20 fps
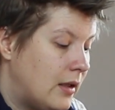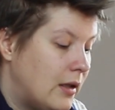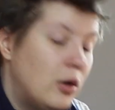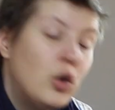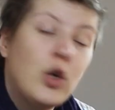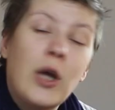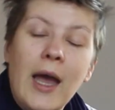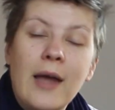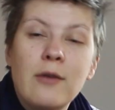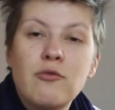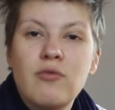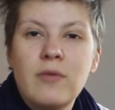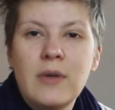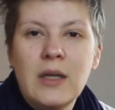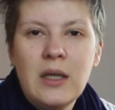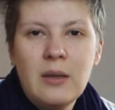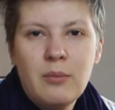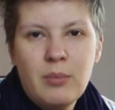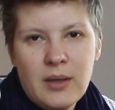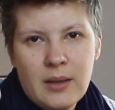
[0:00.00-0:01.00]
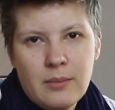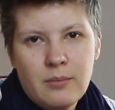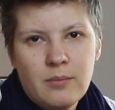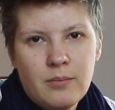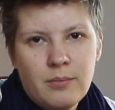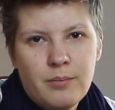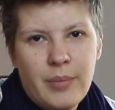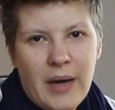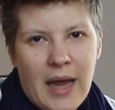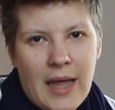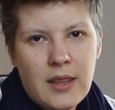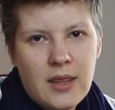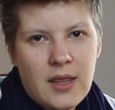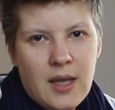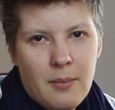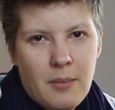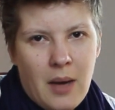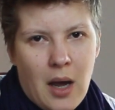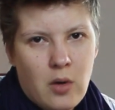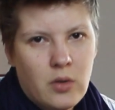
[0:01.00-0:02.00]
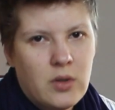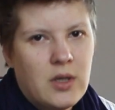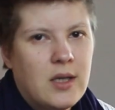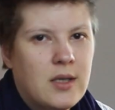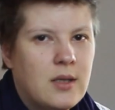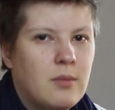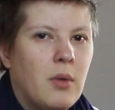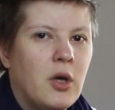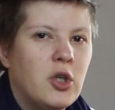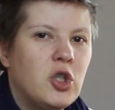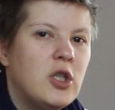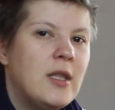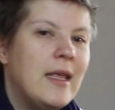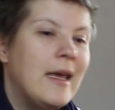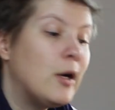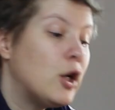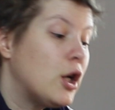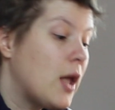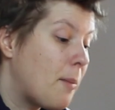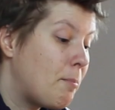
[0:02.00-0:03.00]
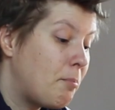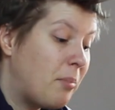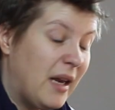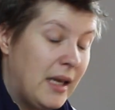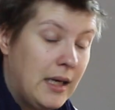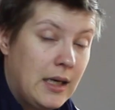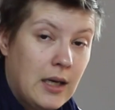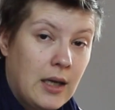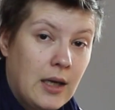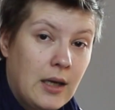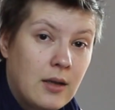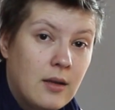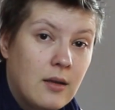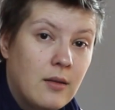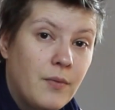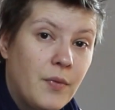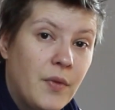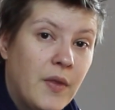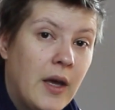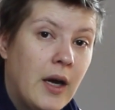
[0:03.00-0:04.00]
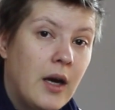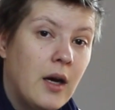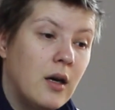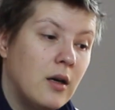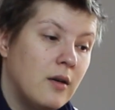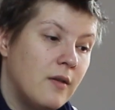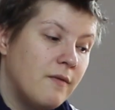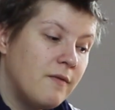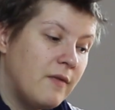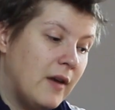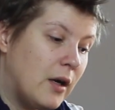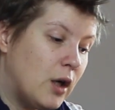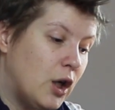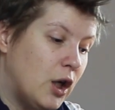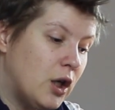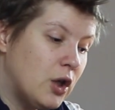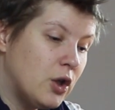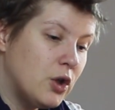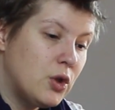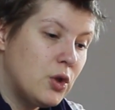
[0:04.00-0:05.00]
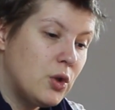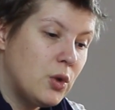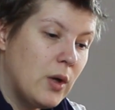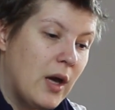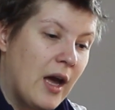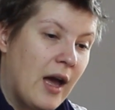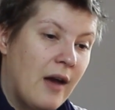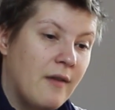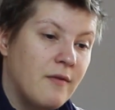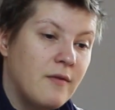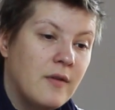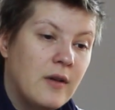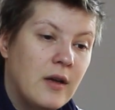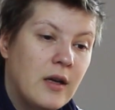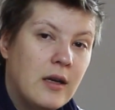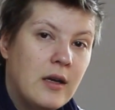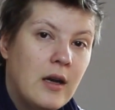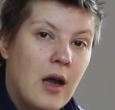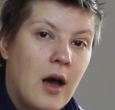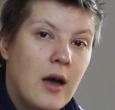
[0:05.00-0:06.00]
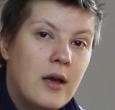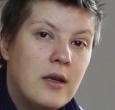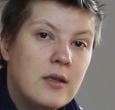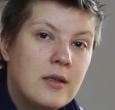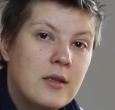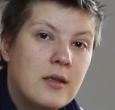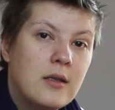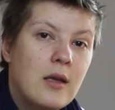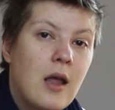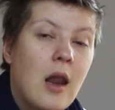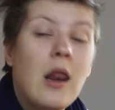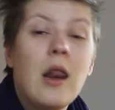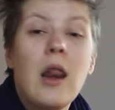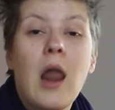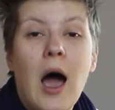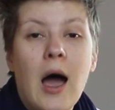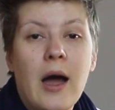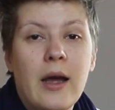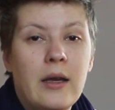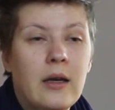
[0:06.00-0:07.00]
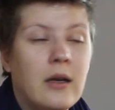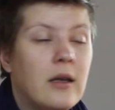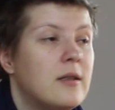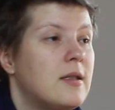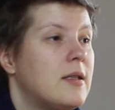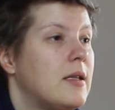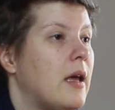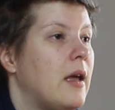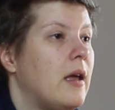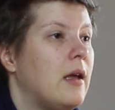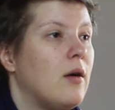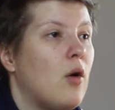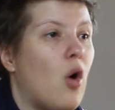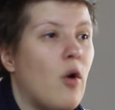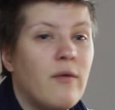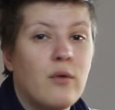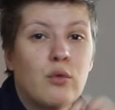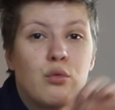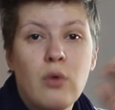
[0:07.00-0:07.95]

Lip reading: you can't really blend them out as much. They are not bleeding. They're very good to have a nice line, say, of a